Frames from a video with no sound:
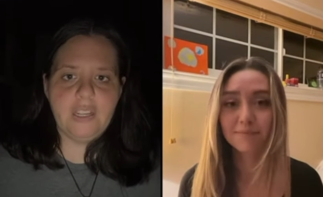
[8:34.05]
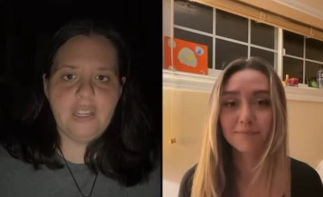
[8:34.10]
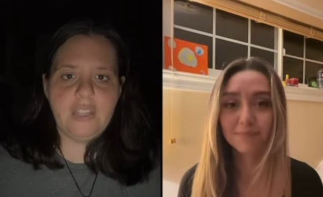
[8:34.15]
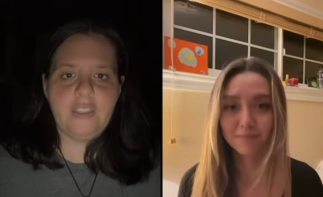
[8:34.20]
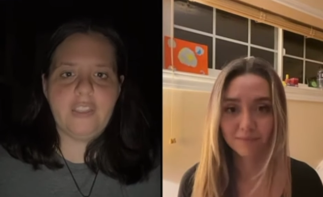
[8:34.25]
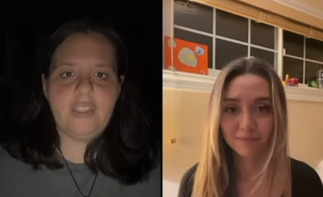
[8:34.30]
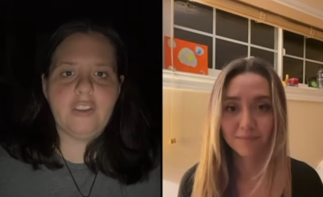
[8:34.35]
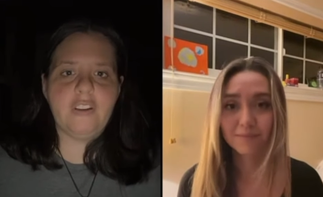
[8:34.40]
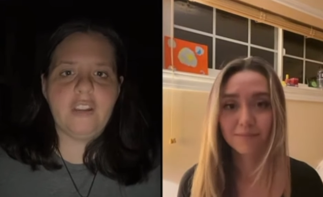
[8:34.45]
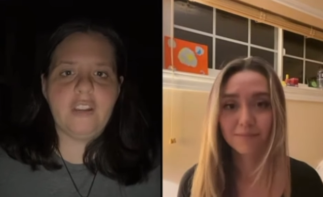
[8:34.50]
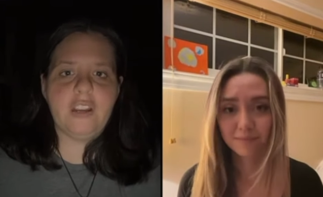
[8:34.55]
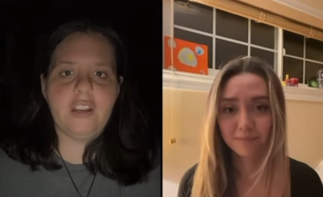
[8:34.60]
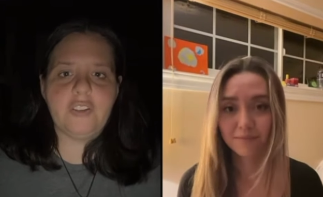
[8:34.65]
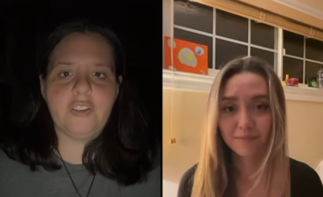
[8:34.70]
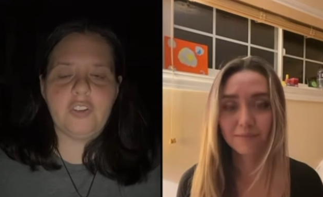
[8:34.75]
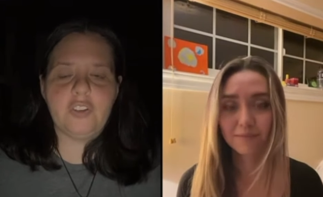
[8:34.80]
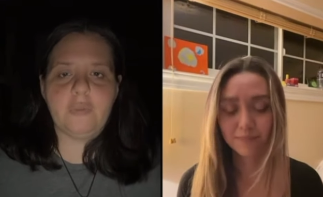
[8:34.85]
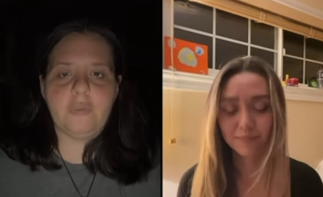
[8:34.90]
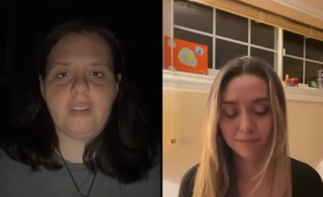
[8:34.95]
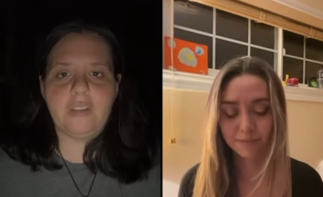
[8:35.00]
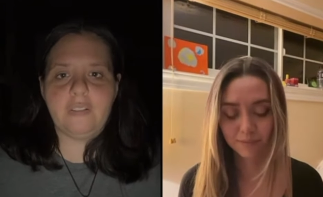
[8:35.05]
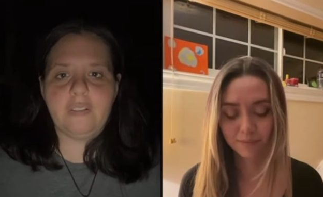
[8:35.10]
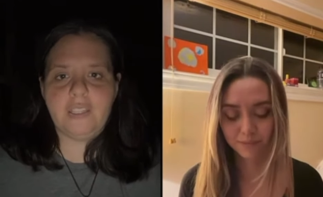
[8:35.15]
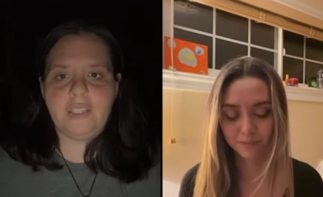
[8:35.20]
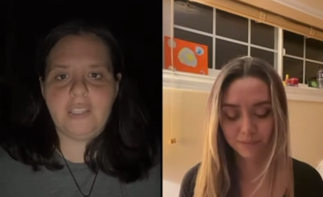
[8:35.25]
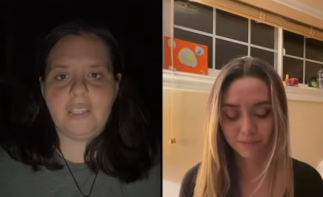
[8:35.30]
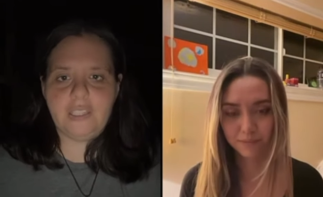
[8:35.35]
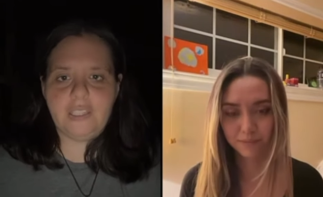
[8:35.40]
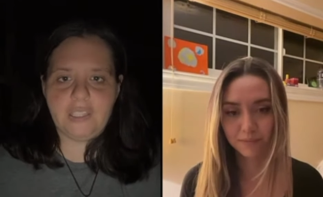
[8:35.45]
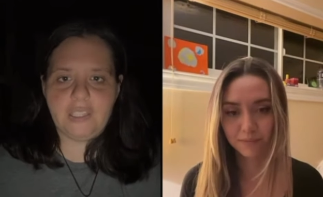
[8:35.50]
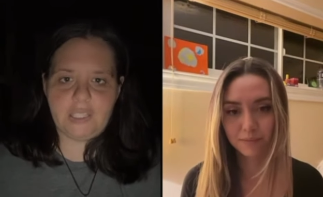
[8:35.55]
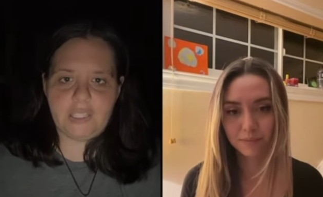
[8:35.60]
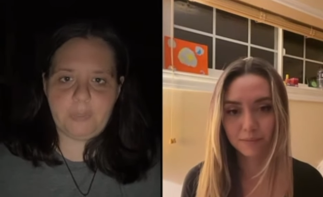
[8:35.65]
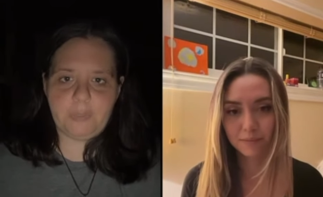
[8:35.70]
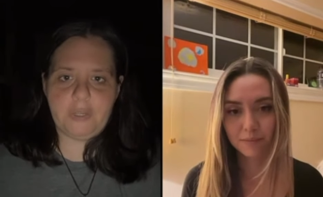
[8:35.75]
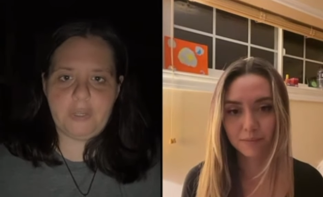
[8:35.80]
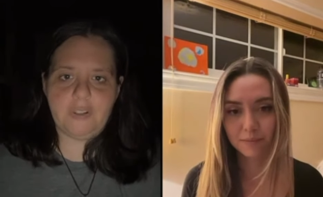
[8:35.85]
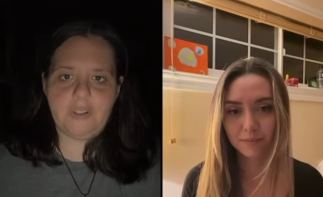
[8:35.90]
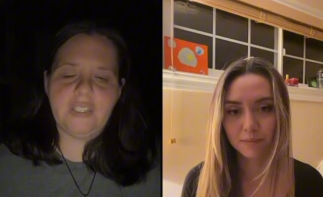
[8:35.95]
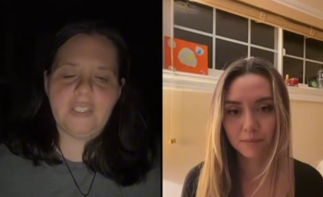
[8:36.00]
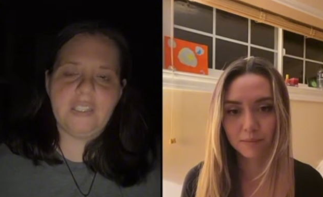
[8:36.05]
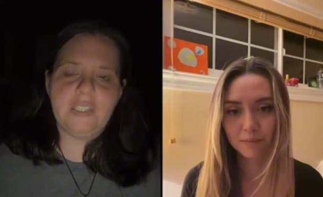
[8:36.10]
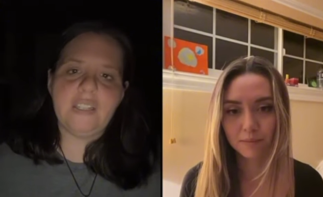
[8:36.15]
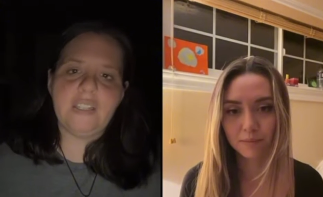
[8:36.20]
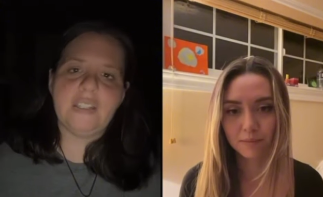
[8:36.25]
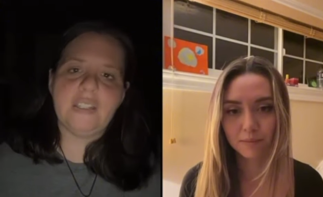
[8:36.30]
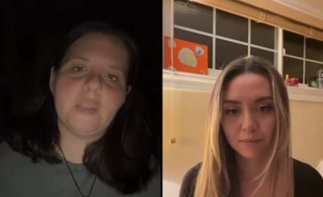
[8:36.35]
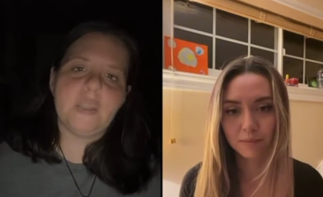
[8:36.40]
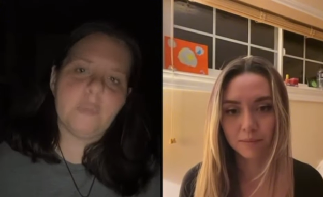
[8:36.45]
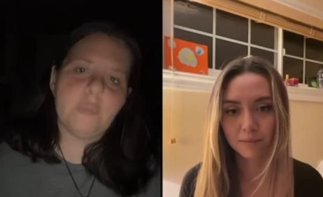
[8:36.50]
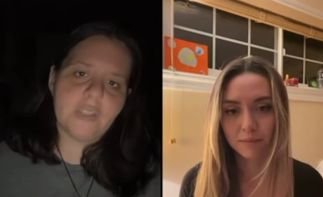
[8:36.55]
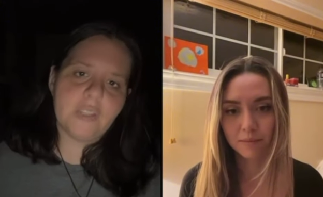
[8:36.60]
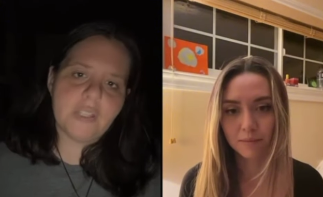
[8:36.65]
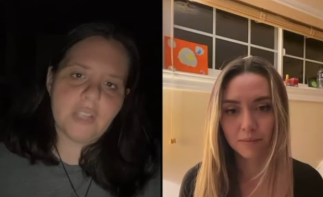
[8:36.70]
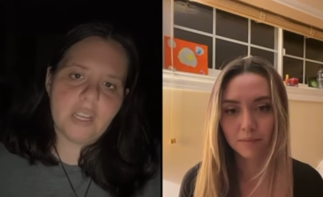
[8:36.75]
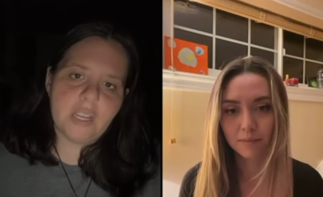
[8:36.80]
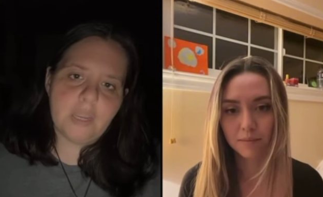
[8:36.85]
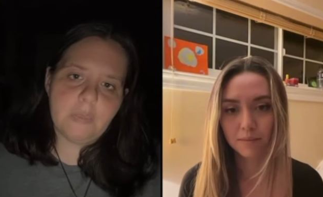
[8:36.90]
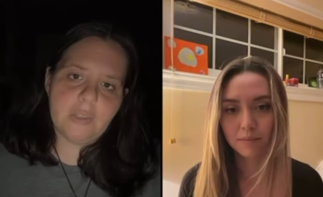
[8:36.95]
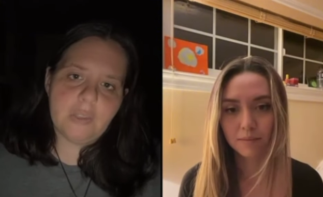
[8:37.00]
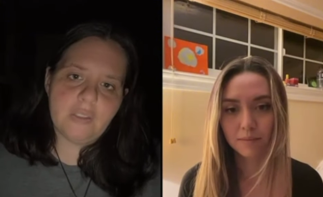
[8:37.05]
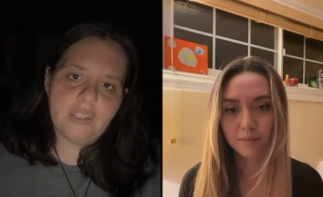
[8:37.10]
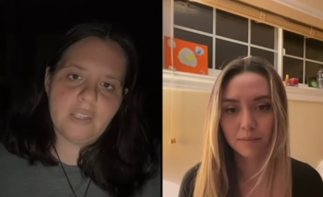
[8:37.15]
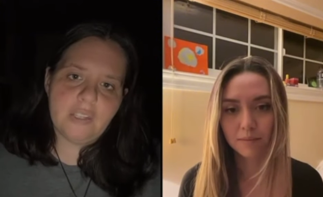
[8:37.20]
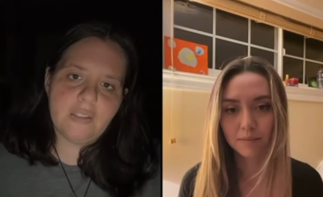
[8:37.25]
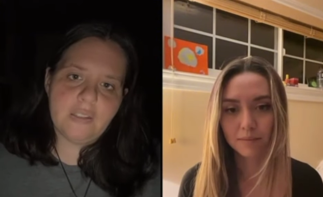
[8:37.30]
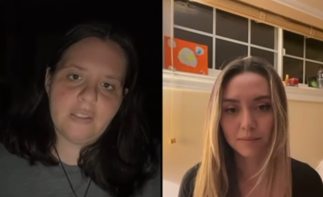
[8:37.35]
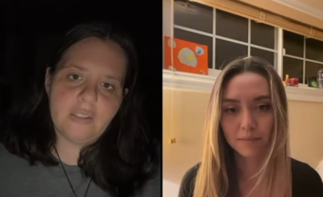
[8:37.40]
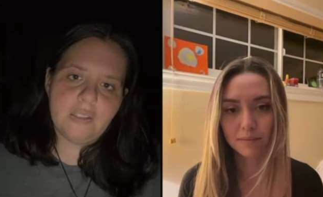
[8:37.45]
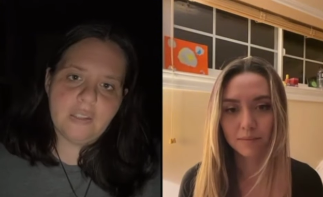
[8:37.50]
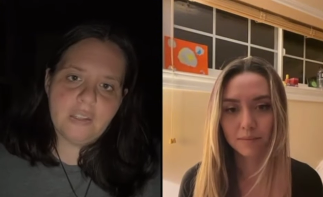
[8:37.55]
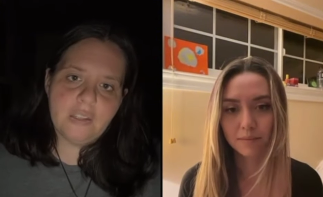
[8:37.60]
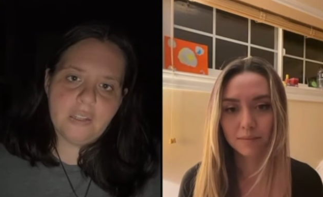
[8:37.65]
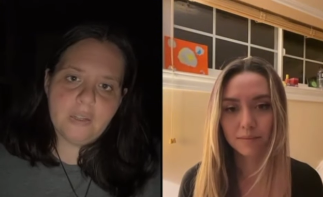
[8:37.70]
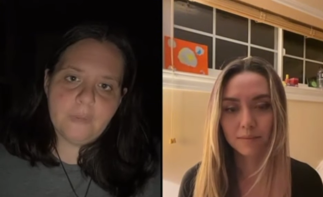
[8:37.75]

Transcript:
Speaker 1: They're not directly experiencing it some of the time, at least.